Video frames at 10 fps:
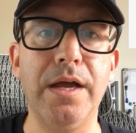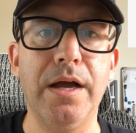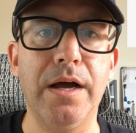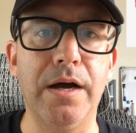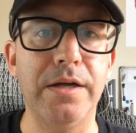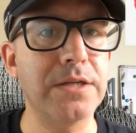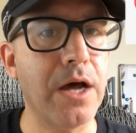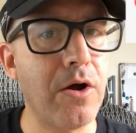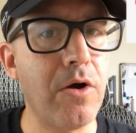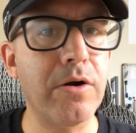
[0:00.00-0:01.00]
It's
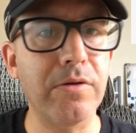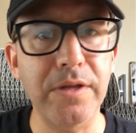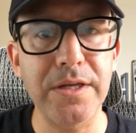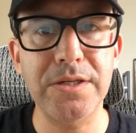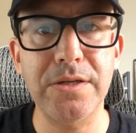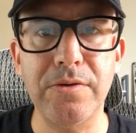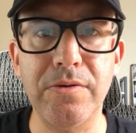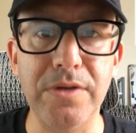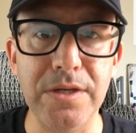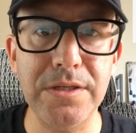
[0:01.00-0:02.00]
not on our list
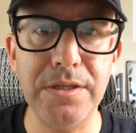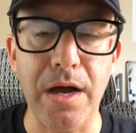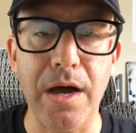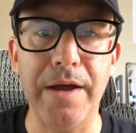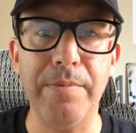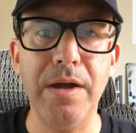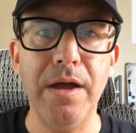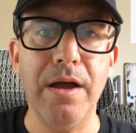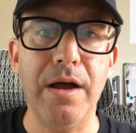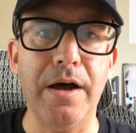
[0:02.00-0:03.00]
this time,
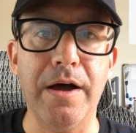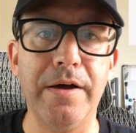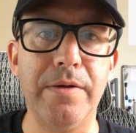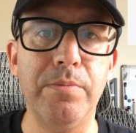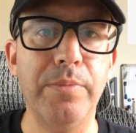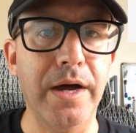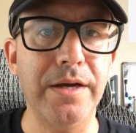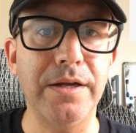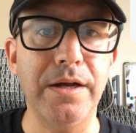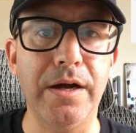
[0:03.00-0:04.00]

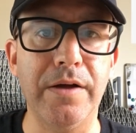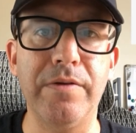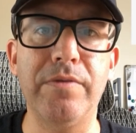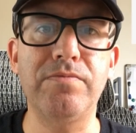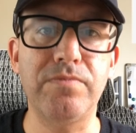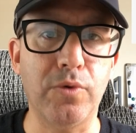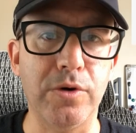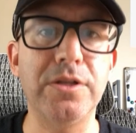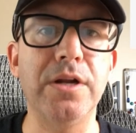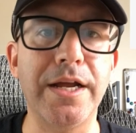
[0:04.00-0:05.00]
but of
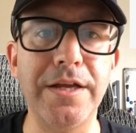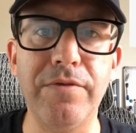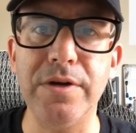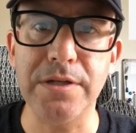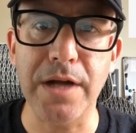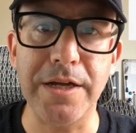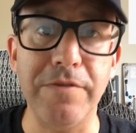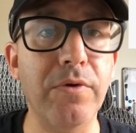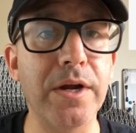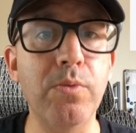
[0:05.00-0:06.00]
course the Nike Free is Nike Free.